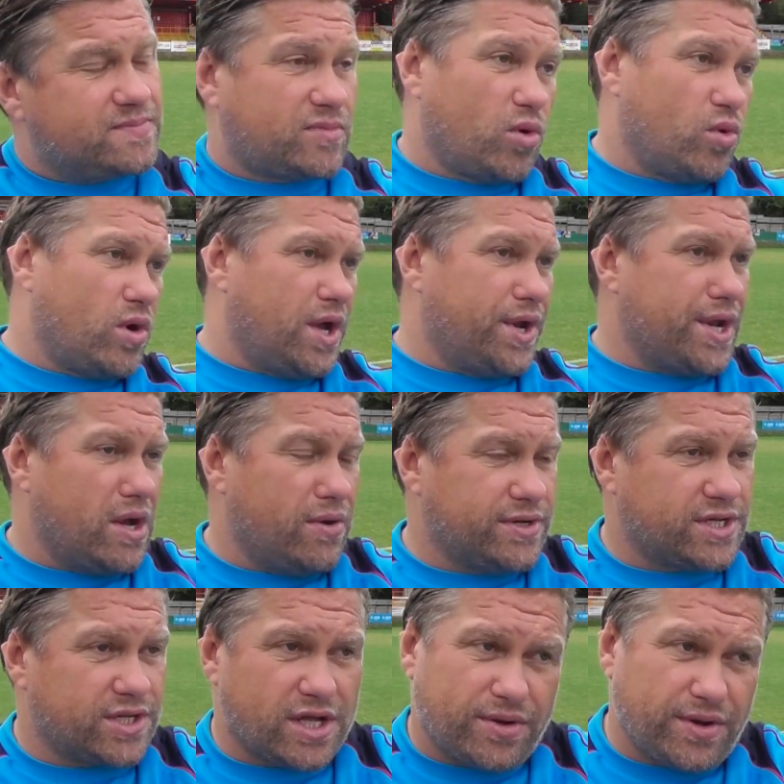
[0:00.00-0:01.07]
All I know
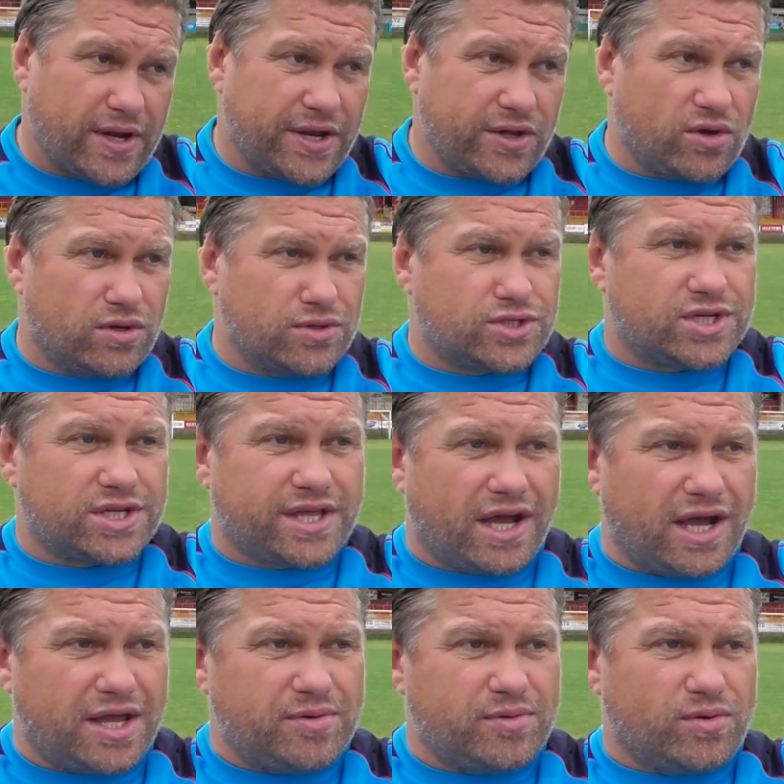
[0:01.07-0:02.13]
is I don't know how they got on
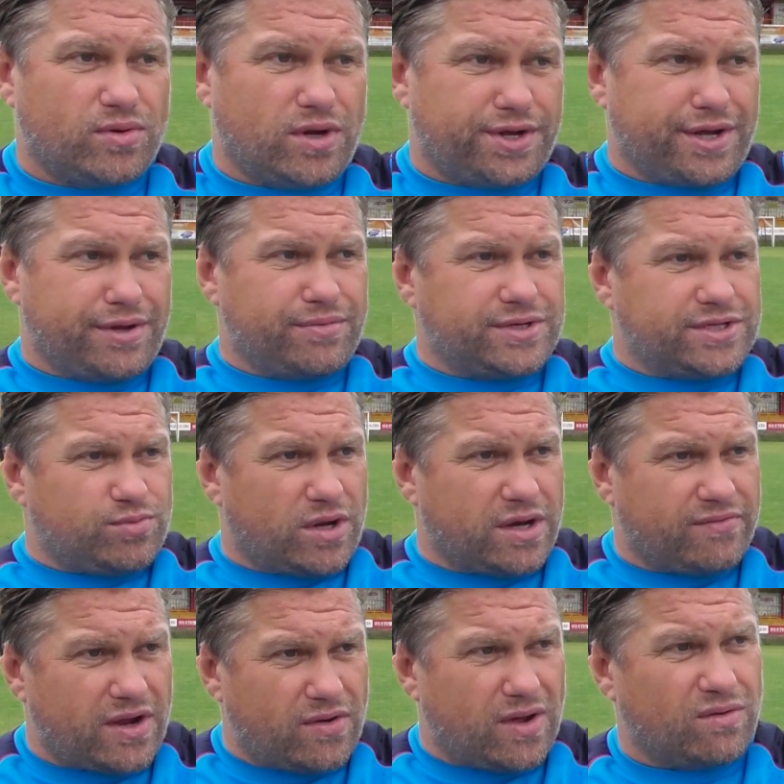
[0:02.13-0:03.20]
today. All I know is one
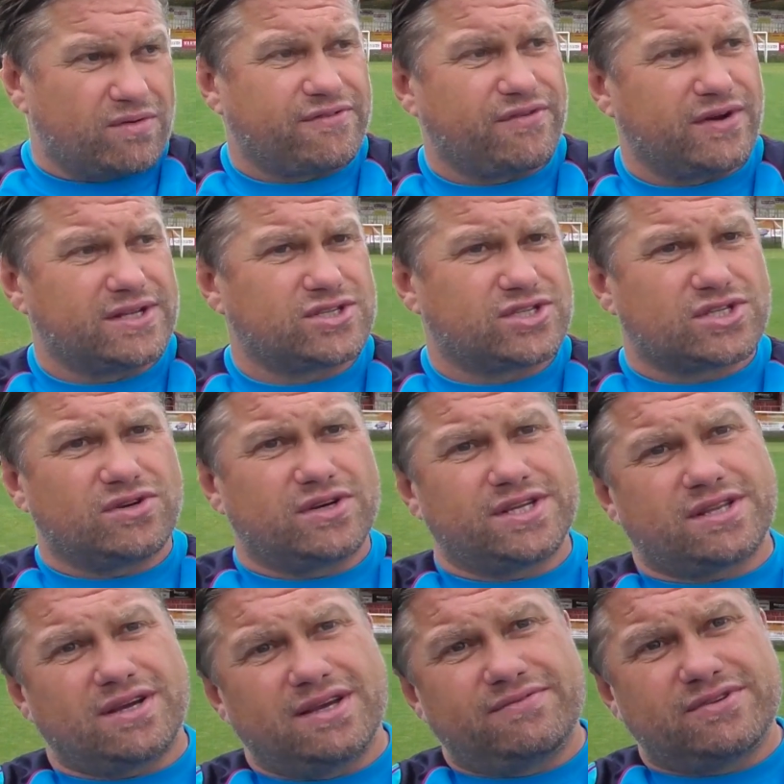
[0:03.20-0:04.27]
of our old friends,
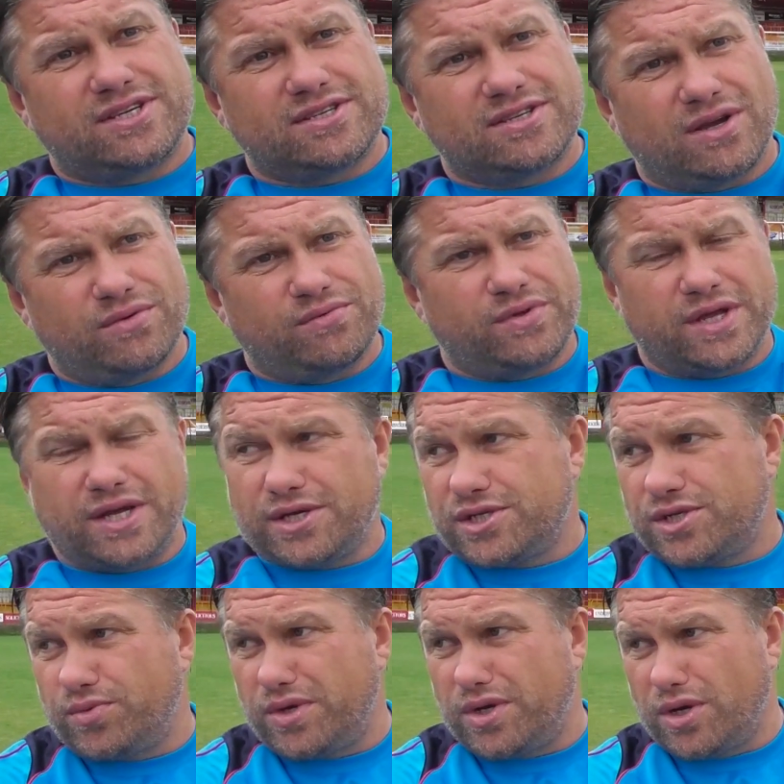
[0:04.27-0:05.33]
Scotty Davis, is over there,
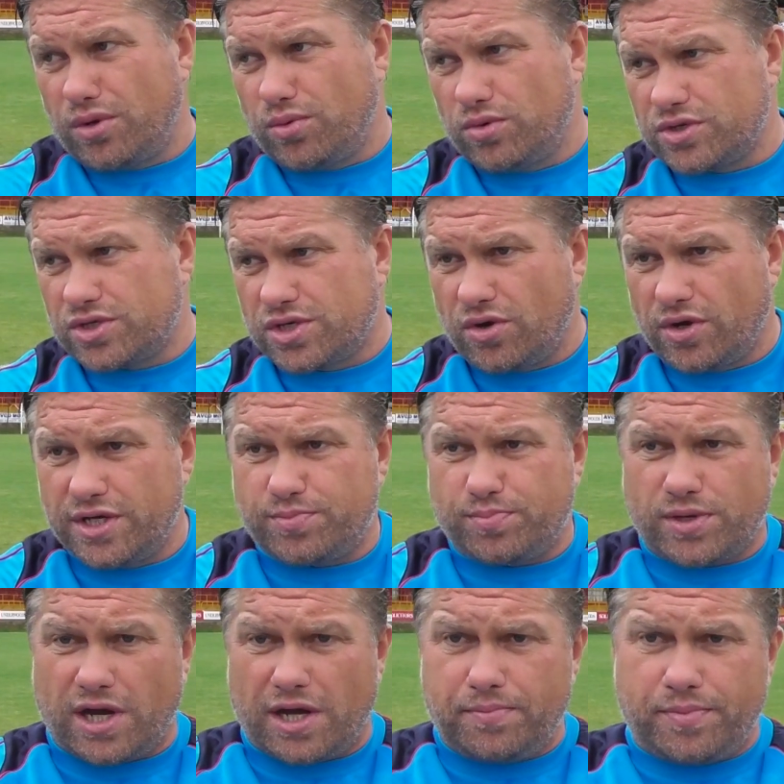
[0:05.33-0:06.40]
so we know what Scotty's
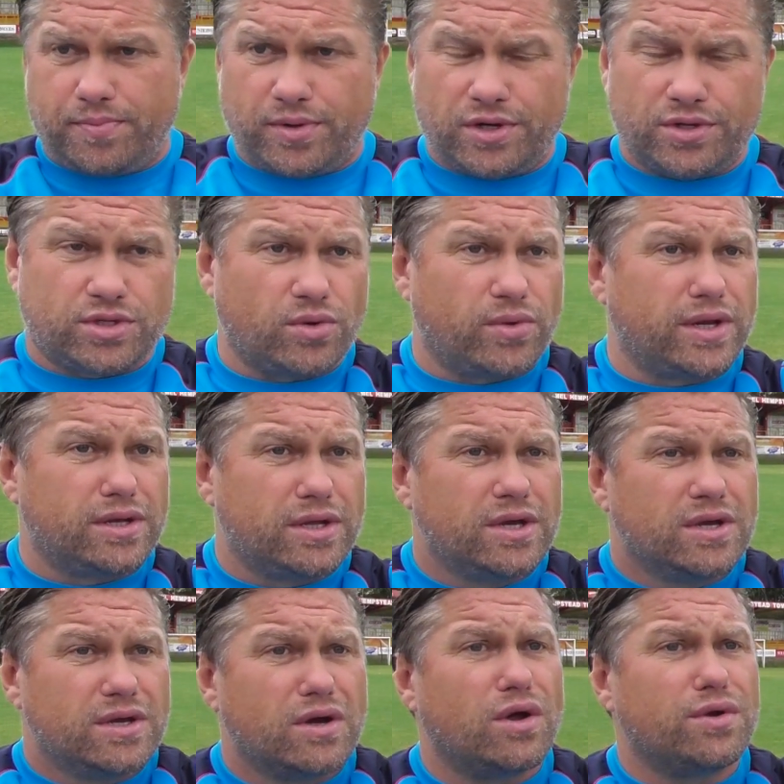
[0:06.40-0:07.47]
capable of doing
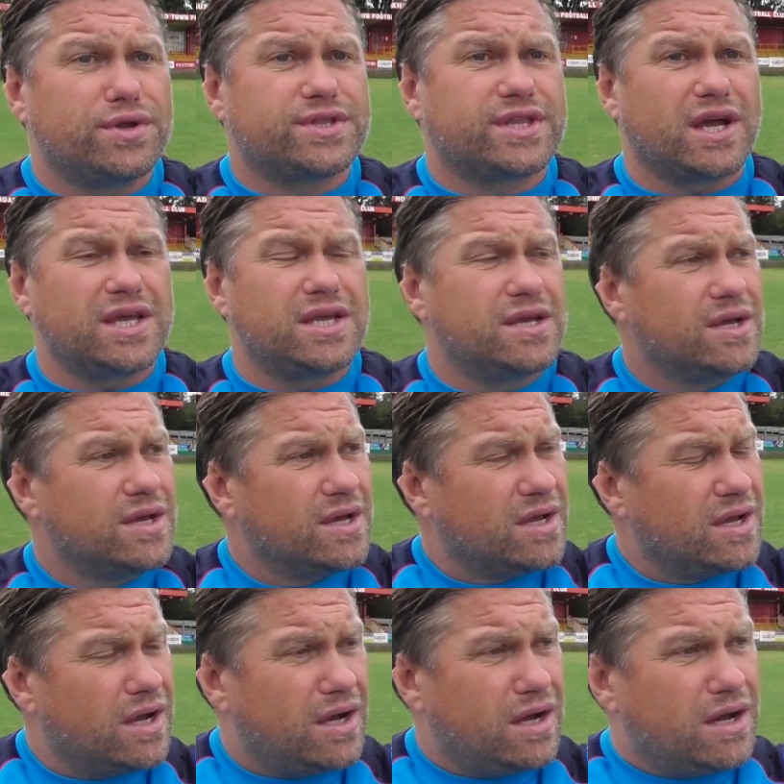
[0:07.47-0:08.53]
on the day.
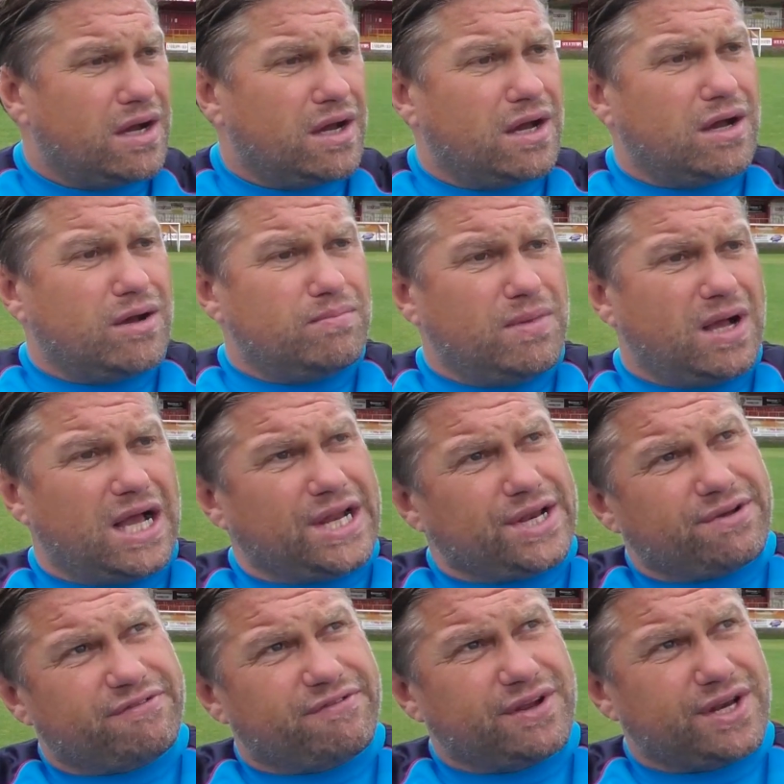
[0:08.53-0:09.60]

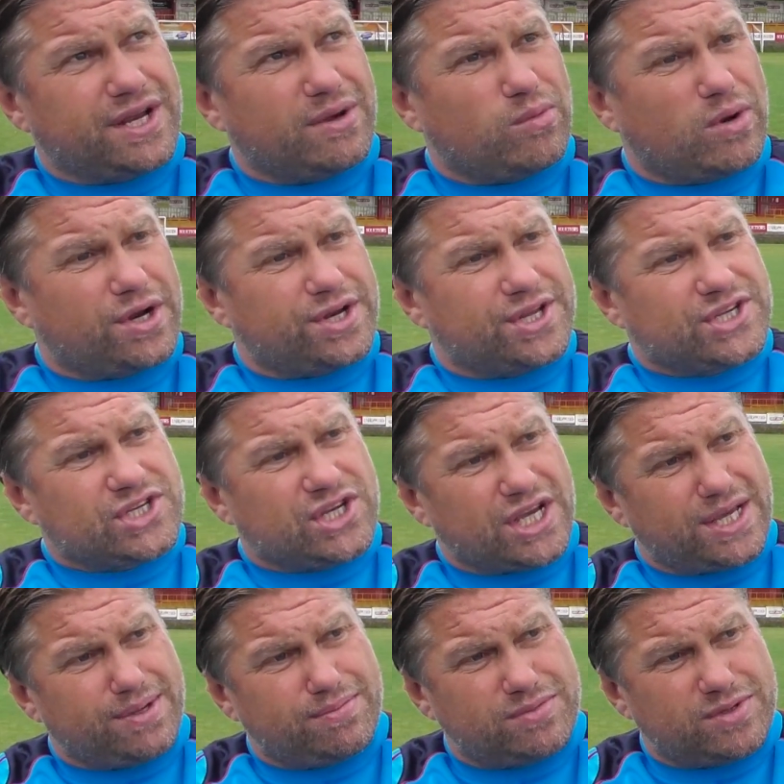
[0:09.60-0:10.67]
And I think they're one of the
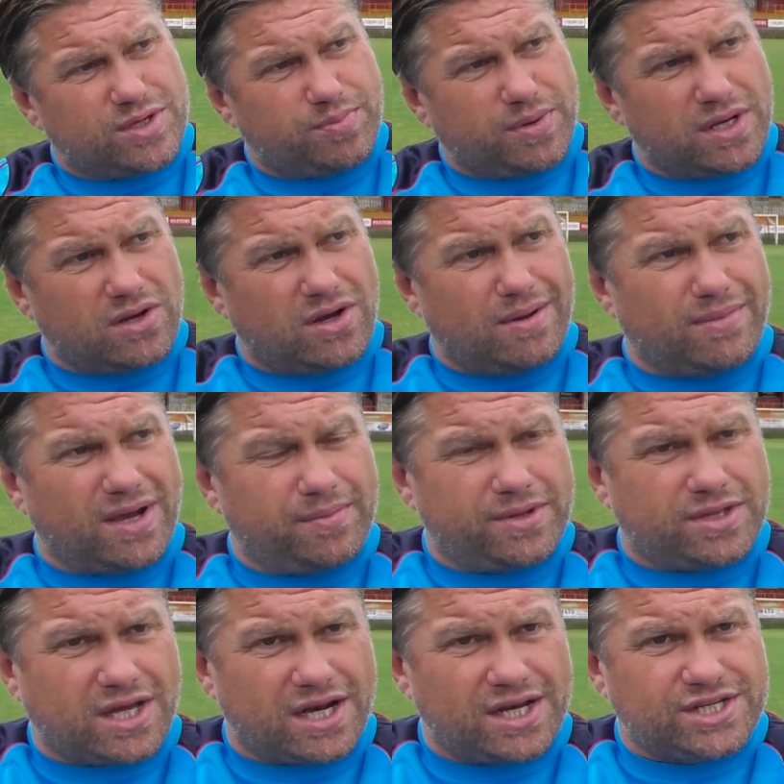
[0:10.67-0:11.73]
teams, a bit like maybe
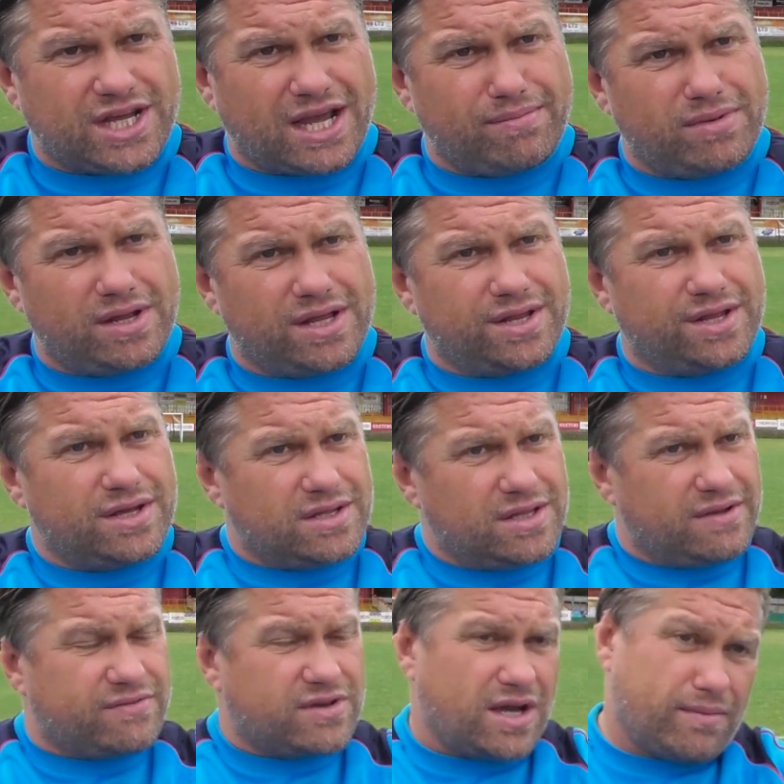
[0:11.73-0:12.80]
Dulwich Hamlet, that
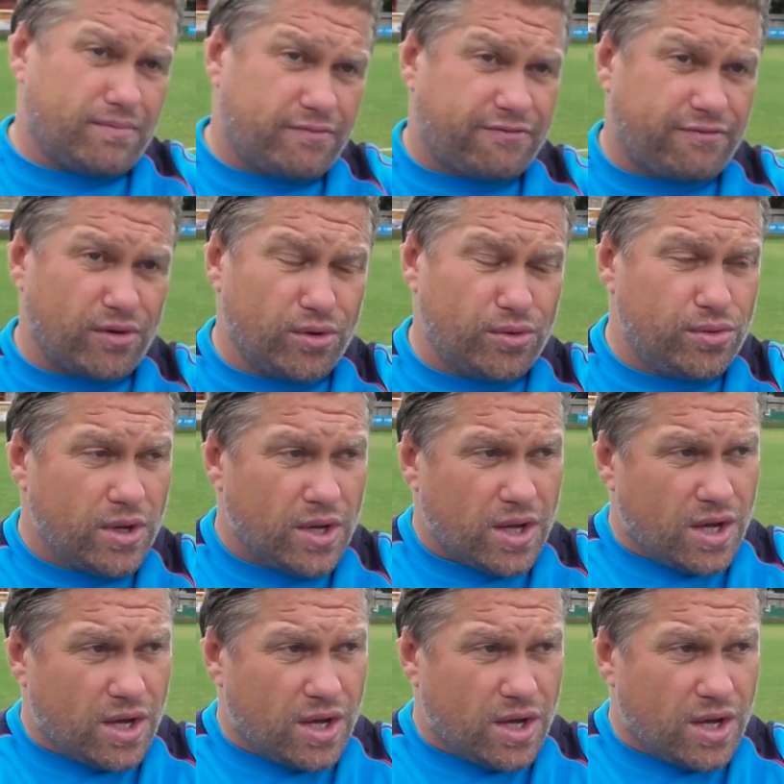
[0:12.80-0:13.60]
they've come through